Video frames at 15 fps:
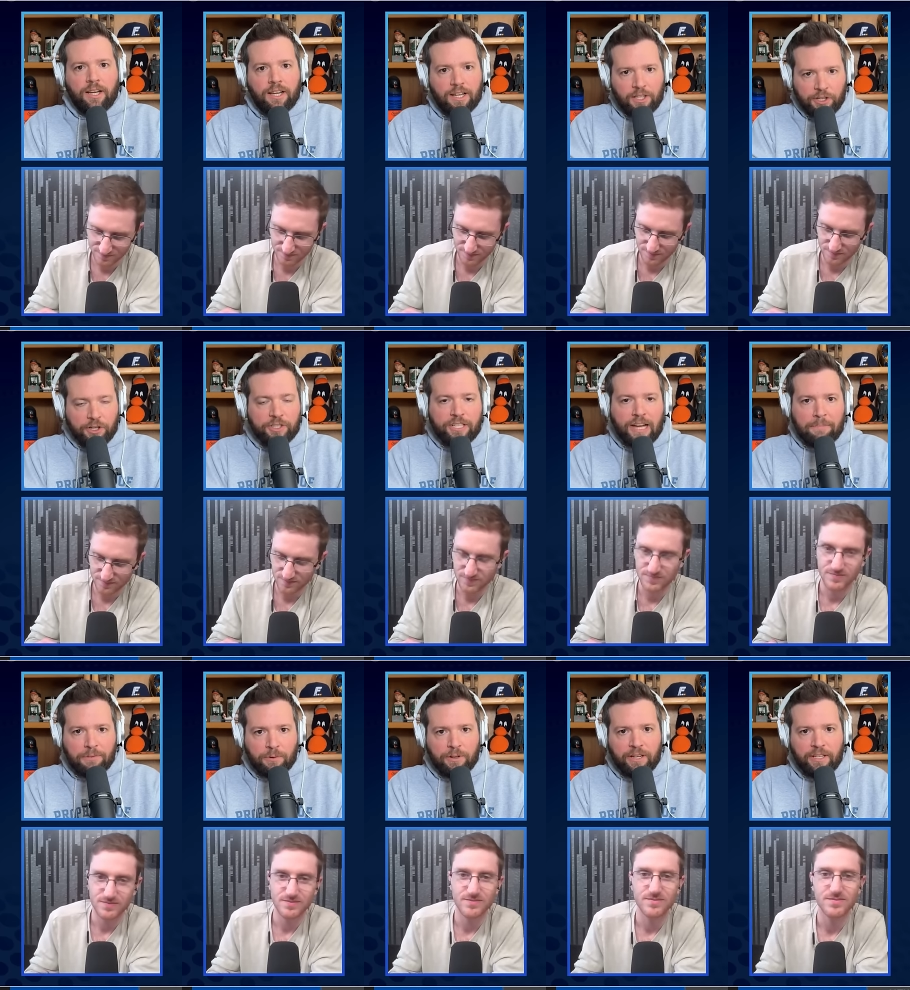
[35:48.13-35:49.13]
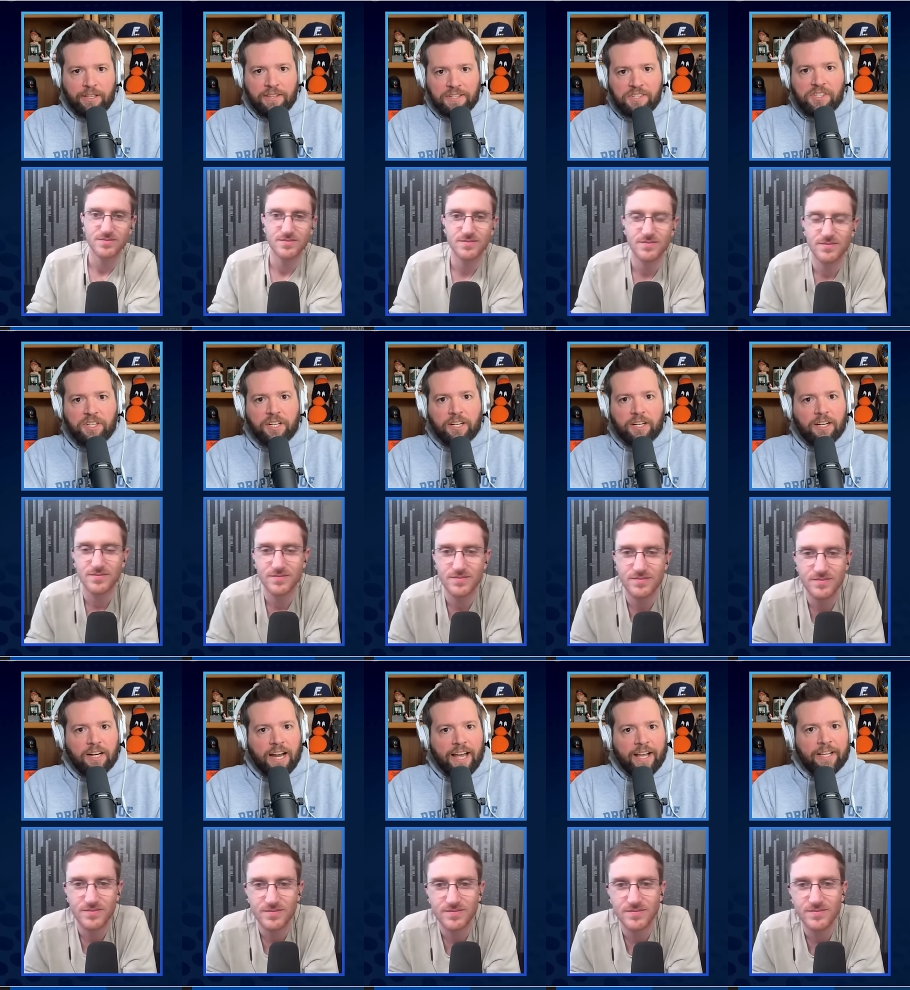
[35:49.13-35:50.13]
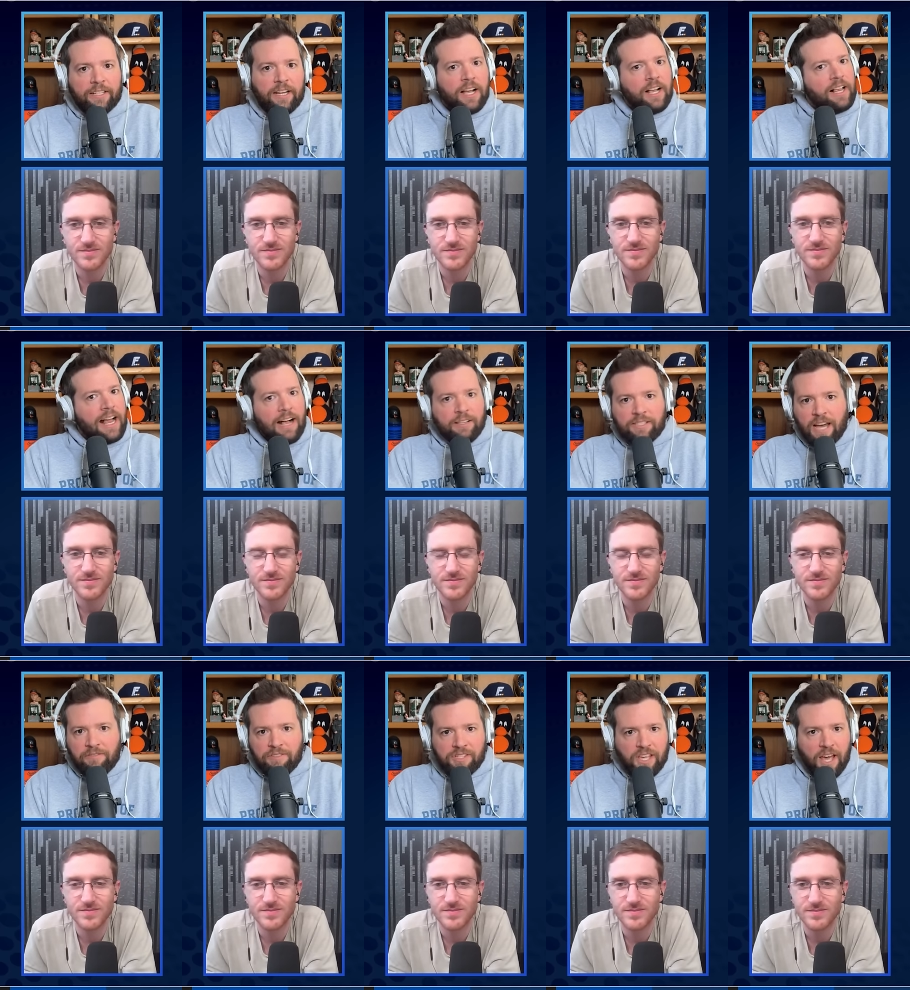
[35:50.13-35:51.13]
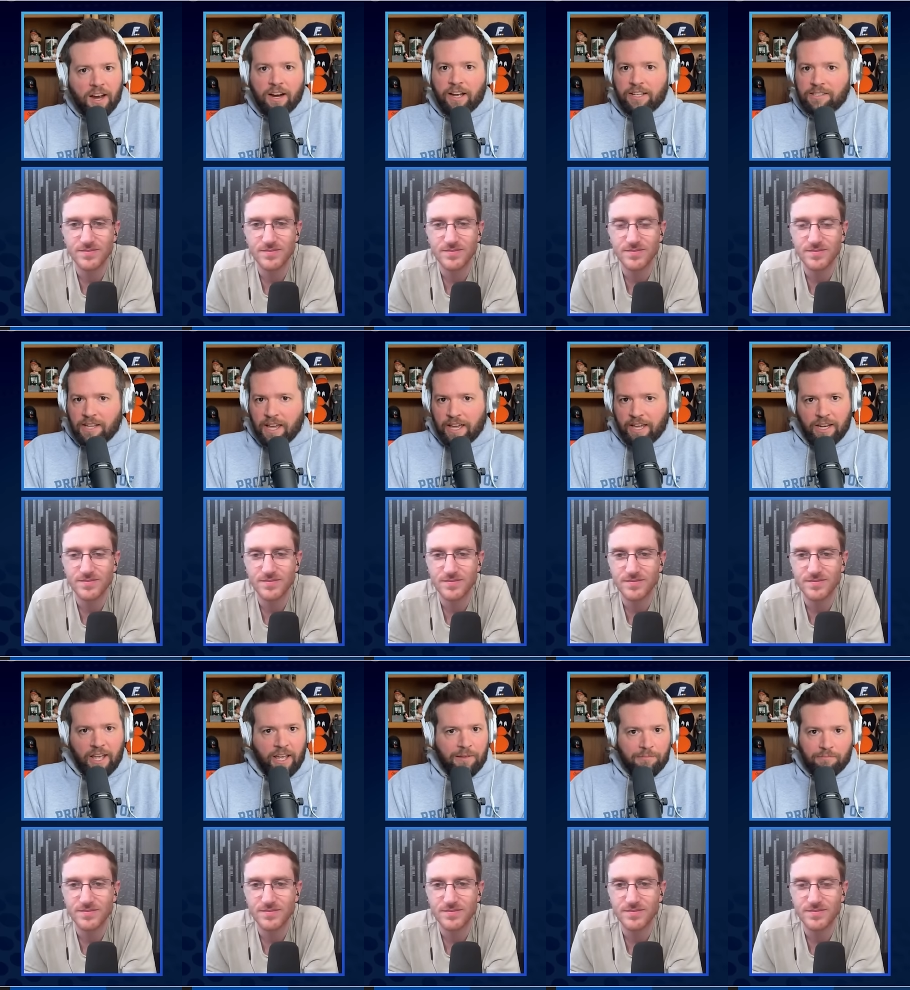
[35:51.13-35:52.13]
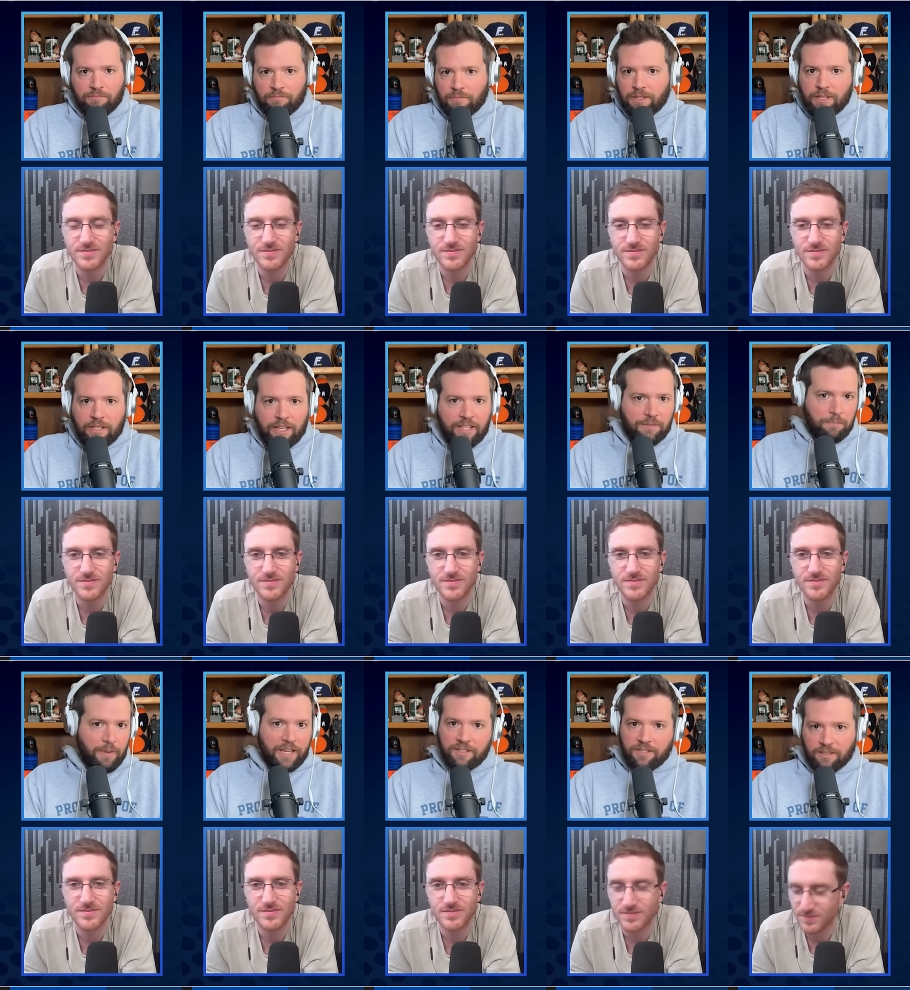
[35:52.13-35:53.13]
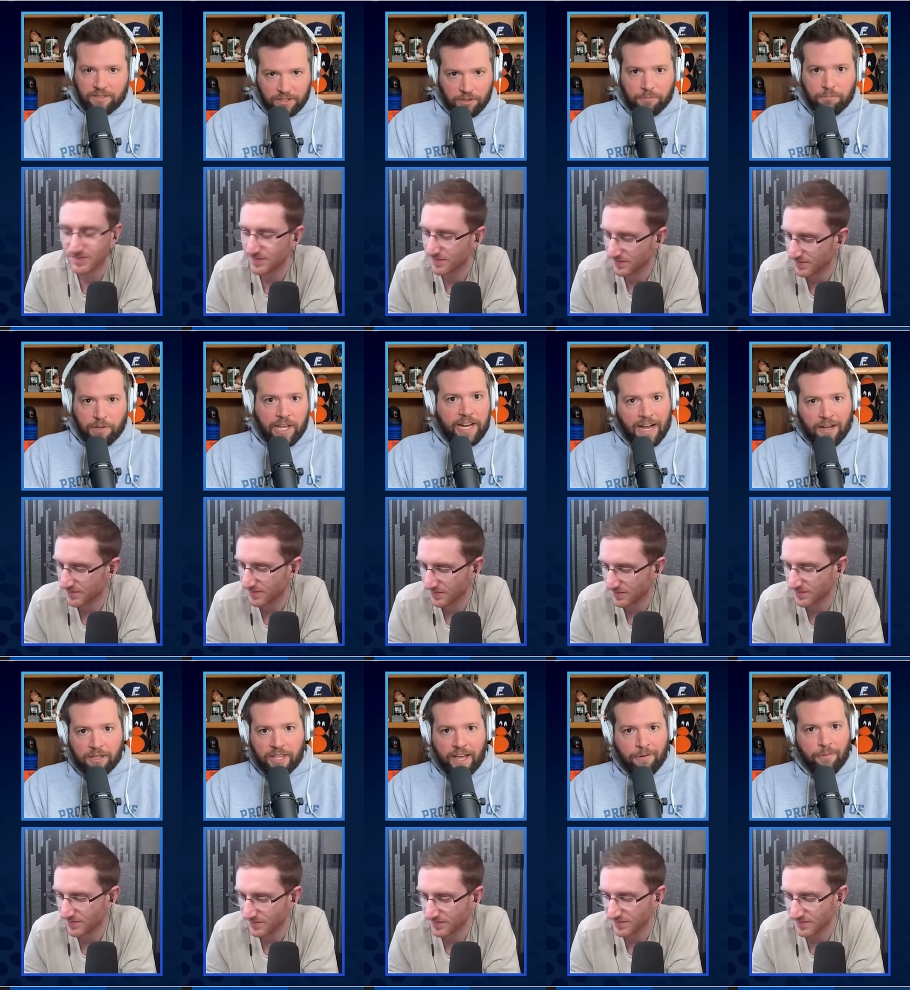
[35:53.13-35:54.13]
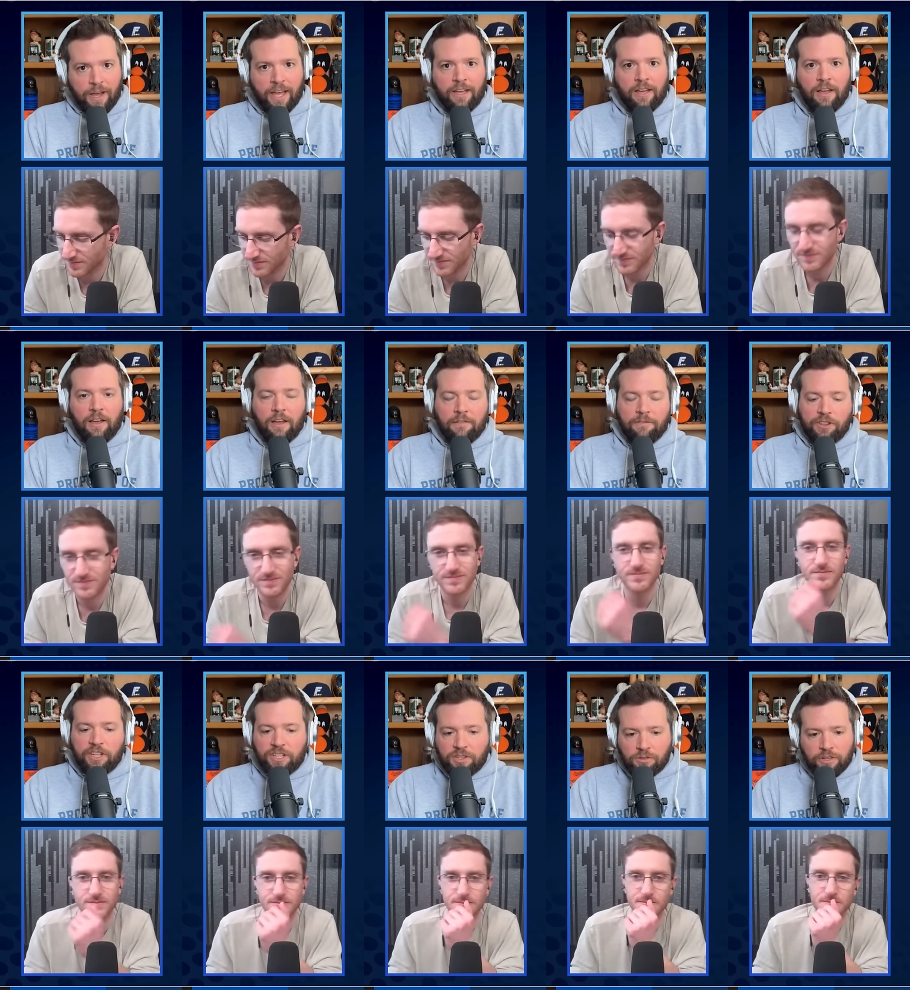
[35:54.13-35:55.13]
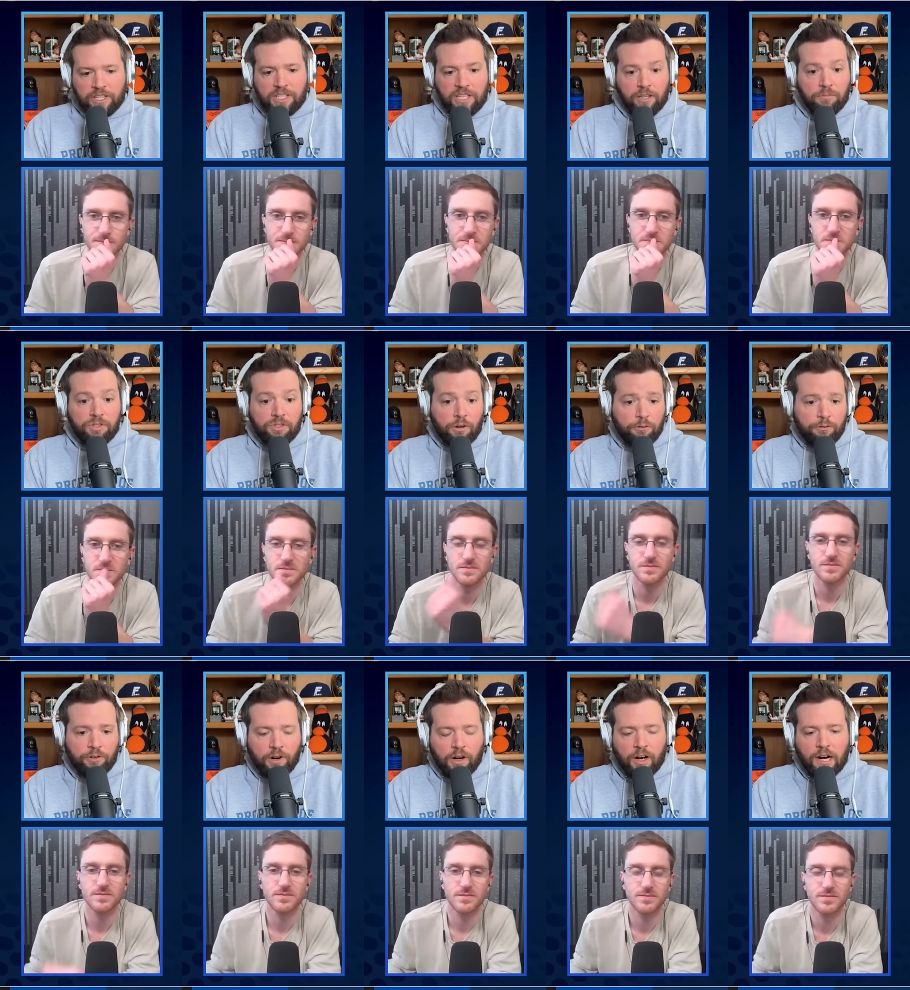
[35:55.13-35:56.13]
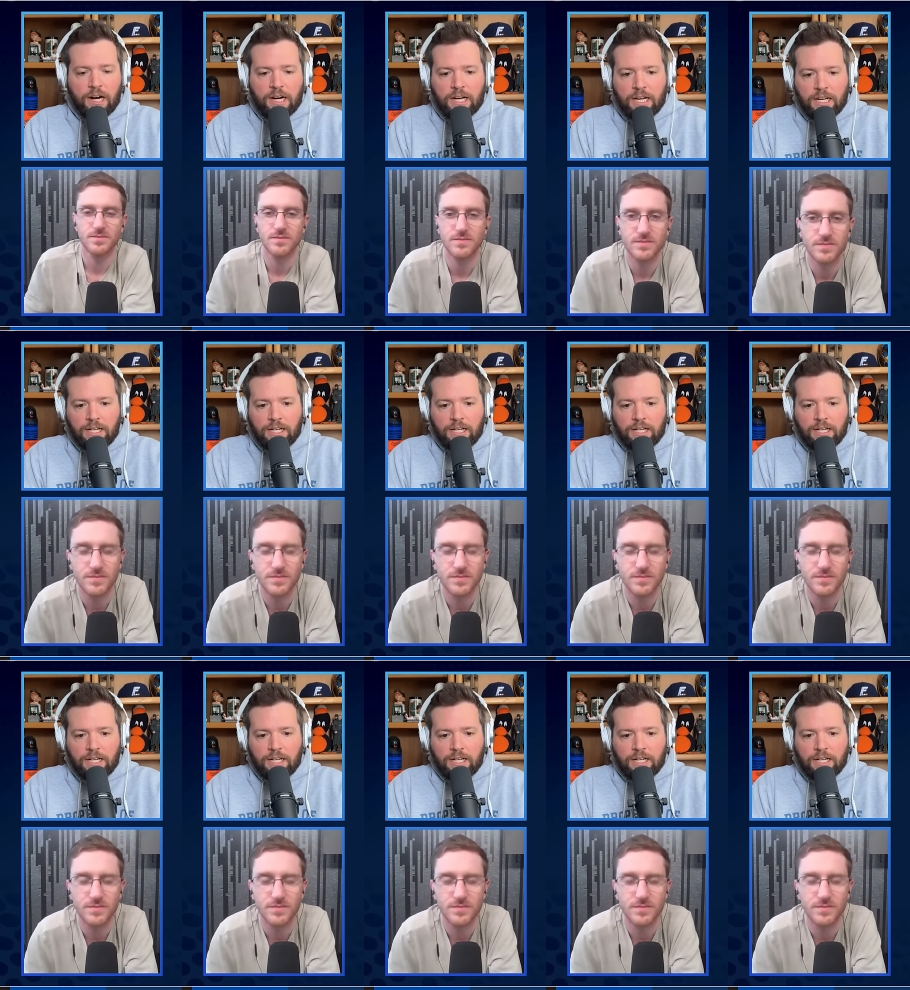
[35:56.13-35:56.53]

Speaker 1: clear top three this year, and outside of a scare against A and M, it's basically played out that way for these three teams so far.